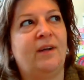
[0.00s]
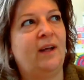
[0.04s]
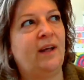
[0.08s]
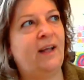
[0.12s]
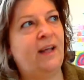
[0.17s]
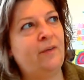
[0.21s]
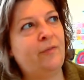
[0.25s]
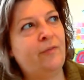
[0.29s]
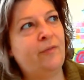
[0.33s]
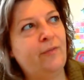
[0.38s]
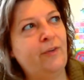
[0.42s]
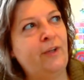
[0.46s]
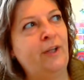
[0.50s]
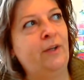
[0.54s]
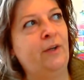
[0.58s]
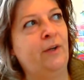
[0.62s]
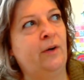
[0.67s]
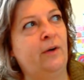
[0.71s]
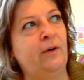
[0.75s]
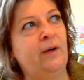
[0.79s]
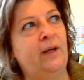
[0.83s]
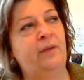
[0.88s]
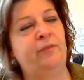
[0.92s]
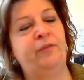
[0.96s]
if
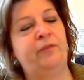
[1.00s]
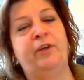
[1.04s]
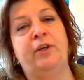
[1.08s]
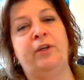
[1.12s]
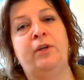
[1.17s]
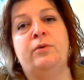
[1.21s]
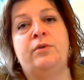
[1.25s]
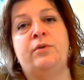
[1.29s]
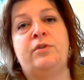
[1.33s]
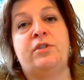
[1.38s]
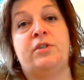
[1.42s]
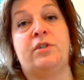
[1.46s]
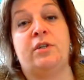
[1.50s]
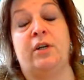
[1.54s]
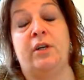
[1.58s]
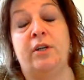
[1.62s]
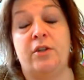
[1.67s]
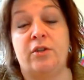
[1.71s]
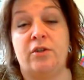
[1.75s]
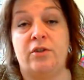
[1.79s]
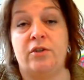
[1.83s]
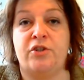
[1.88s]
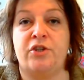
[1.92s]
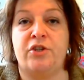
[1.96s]
you
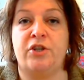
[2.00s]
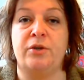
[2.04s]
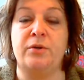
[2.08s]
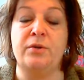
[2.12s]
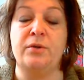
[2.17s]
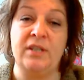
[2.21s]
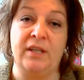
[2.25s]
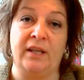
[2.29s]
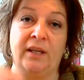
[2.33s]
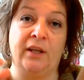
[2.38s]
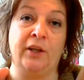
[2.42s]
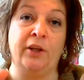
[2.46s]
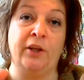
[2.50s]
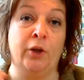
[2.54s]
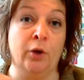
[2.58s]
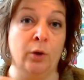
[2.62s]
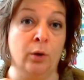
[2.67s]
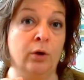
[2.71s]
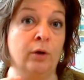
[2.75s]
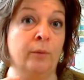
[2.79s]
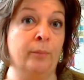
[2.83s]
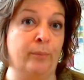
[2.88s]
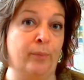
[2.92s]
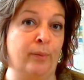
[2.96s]
start choosing
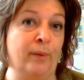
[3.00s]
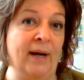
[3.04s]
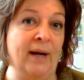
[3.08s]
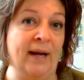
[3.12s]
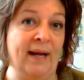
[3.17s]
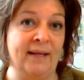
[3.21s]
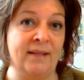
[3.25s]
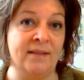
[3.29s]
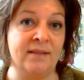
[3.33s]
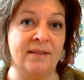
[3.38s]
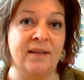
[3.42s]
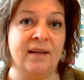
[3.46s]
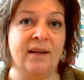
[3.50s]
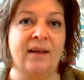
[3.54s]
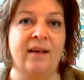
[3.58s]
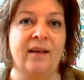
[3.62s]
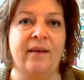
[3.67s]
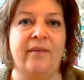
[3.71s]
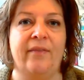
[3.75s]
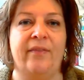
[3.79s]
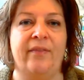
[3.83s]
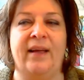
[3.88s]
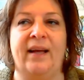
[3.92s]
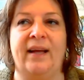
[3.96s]
your brand,
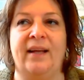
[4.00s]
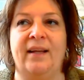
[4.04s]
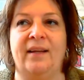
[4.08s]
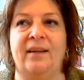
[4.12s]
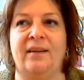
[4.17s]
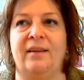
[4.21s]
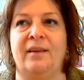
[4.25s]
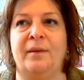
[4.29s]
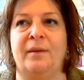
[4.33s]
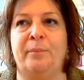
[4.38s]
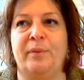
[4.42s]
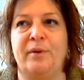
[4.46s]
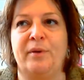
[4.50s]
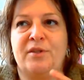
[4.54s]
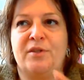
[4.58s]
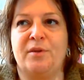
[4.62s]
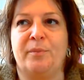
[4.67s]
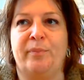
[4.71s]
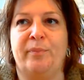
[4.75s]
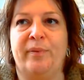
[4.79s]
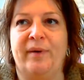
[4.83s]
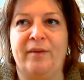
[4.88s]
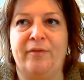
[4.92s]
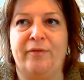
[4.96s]
then the personal
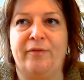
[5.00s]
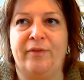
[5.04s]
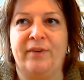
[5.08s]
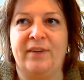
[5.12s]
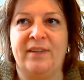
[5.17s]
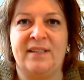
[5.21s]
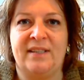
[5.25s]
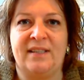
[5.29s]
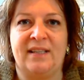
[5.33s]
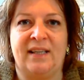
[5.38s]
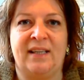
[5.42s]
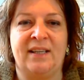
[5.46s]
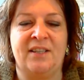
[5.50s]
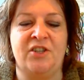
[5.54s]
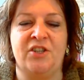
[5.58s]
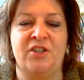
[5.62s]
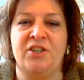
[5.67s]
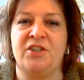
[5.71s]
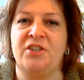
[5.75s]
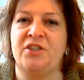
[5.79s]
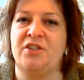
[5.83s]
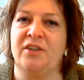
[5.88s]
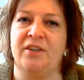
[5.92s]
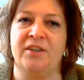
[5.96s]
preference, it
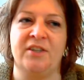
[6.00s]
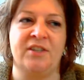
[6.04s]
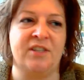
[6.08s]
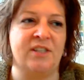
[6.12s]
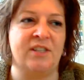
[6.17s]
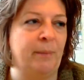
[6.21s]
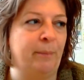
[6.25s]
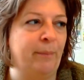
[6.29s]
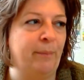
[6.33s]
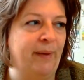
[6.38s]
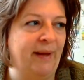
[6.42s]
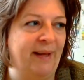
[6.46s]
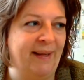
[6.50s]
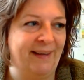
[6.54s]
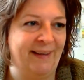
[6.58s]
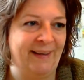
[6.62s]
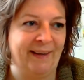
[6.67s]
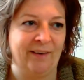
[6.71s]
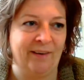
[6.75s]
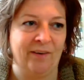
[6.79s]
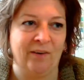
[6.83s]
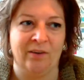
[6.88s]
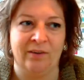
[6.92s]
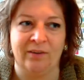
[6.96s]
just starts
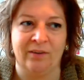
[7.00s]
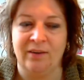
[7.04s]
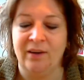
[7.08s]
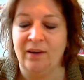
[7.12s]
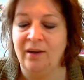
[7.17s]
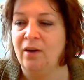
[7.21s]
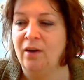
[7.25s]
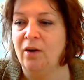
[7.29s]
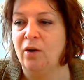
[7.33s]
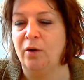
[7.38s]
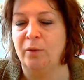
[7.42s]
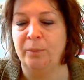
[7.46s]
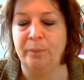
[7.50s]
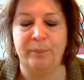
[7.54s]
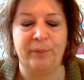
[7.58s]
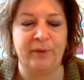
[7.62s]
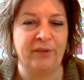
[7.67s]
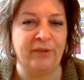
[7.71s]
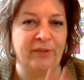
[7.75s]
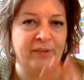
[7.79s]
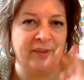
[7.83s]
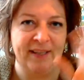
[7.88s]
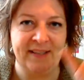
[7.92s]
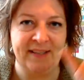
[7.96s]
depending on
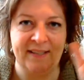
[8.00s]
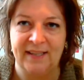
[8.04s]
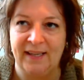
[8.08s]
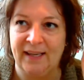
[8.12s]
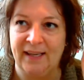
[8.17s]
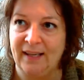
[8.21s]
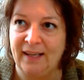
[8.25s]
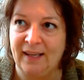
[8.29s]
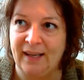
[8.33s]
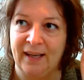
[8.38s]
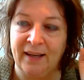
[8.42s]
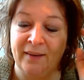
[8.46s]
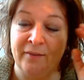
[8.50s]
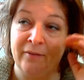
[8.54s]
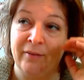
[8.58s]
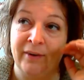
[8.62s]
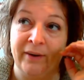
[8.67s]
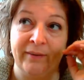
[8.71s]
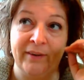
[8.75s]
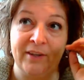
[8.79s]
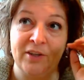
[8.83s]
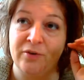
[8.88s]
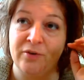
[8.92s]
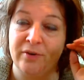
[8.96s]
pathetic and
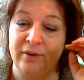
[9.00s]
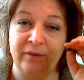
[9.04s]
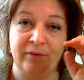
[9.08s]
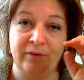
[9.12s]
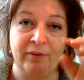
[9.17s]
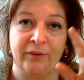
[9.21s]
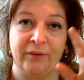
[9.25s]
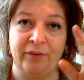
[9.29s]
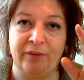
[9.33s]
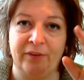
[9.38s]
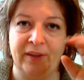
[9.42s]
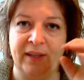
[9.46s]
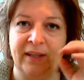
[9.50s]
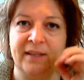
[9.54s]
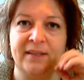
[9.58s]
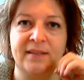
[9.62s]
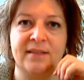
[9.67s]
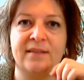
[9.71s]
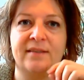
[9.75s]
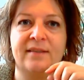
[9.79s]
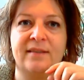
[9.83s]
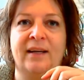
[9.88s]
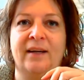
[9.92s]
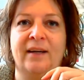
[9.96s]
very trivial
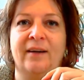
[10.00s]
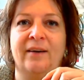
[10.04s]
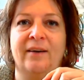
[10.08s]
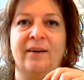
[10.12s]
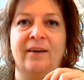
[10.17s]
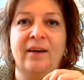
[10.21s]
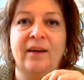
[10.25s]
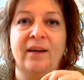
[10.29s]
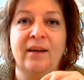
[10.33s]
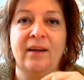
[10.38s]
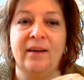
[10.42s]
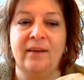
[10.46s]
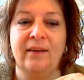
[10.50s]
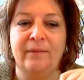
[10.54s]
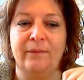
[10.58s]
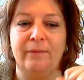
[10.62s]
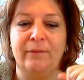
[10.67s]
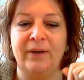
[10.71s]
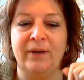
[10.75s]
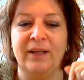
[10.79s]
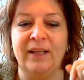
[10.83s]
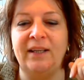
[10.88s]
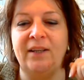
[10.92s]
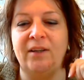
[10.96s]
things that are
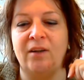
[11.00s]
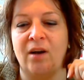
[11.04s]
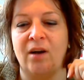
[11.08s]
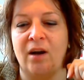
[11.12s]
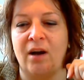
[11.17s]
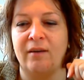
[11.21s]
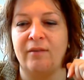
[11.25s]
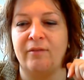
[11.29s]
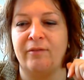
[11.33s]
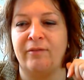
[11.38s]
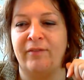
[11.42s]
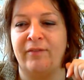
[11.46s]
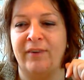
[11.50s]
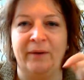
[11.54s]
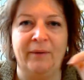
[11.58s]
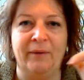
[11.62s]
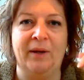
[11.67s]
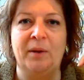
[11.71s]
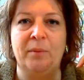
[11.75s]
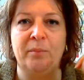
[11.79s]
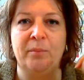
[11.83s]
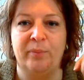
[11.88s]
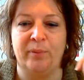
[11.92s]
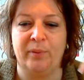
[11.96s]
really not very
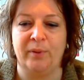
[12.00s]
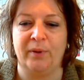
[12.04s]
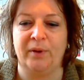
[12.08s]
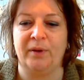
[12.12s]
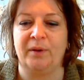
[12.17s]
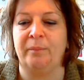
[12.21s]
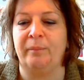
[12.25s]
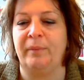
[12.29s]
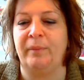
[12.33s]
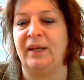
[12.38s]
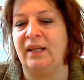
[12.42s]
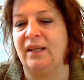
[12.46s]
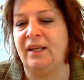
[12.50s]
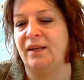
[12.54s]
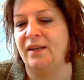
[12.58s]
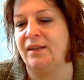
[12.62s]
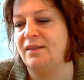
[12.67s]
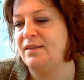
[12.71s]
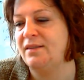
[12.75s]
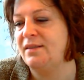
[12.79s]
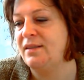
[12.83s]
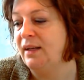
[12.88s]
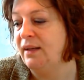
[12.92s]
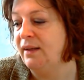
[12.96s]
important,
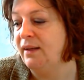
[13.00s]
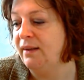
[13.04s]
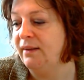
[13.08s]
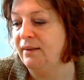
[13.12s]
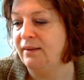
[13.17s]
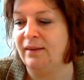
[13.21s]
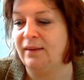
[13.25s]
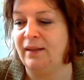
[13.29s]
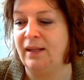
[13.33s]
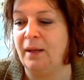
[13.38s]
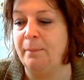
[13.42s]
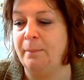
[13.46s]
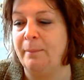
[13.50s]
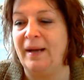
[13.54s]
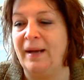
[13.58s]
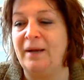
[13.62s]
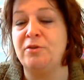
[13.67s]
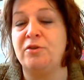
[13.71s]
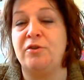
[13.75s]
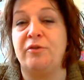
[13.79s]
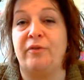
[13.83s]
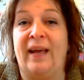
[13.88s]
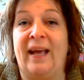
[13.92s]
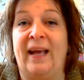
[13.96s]
because the
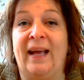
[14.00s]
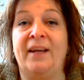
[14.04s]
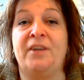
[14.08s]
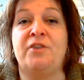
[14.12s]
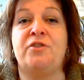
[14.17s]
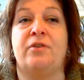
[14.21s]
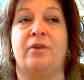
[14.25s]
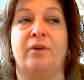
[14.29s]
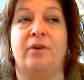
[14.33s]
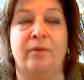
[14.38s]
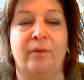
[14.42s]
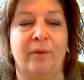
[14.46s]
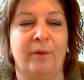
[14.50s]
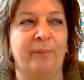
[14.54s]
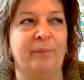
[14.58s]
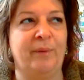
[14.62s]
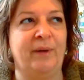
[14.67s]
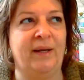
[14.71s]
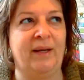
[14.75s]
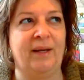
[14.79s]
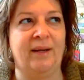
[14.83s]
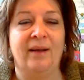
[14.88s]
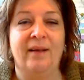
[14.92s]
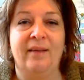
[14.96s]
amount of extra
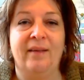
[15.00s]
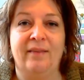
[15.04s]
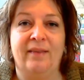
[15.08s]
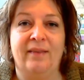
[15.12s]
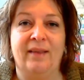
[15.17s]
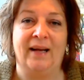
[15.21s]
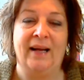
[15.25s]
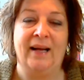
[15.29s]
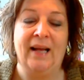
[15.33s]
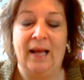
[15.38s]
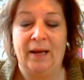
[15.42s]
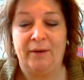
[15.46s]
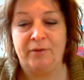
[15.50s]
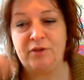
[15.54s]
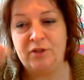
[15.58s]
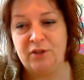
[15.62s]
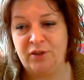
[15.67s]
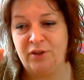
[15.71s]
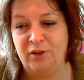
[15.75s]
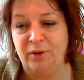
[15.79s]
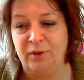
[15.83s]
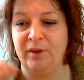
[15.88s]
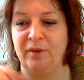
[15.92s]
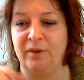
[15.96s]
rubbing that I have to
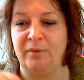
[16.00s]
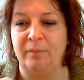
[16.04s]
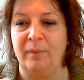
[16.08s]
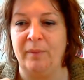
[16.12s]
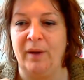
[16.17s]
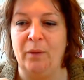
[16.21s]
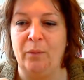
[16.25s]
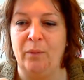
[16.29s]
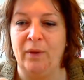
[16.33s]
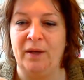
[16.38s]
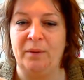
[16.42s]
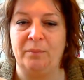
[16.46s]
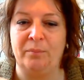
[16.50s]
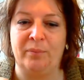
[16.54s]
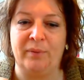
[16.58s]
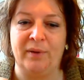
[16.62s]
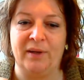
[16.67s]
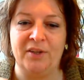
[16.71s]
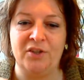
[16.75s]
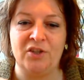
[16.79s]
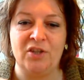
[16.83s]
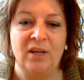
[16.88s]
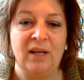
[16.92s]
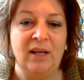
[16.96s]
do with my wet
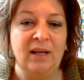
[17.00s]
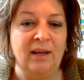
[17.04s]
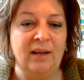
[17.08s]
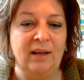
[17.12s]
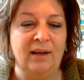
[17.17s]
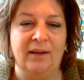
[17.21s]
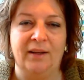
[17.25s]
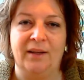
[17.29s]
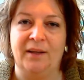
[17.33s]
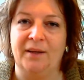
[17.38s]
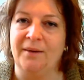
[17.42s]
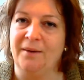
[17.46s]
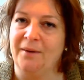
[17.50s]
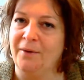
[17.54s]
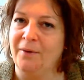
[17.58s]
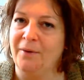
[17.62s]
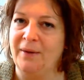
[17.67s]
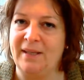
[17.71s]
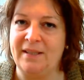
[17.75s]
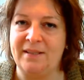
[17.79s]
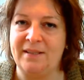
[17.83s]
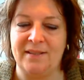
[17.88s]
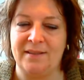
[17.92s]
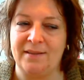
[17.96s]
brush,
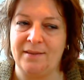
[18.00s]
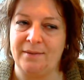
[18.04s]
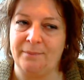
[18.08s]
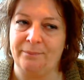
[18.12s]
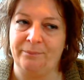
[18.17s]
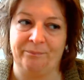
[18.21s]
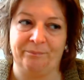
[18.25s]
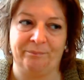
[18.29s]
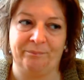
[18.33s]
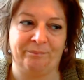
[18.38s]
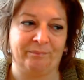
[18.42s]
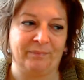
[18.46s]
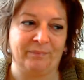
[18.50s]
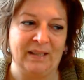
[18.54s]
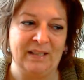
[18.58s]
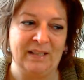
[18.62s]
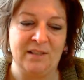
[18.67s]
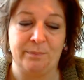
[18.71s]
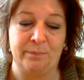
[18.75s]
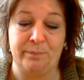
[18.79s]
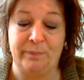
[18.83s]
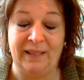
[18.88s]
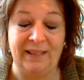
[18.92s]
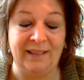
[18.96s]
it's
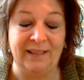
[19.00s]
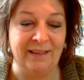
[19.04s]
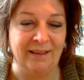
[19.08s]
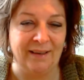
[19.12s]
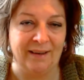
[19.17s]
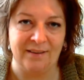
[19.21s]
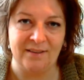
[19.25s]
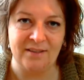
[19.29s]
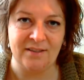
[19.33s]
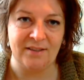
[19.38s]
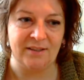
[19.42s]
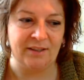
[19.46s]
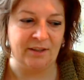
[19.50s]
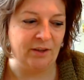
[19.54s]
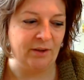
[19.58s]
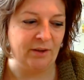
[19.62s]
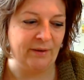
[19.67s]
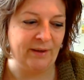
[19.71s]
peanuts, you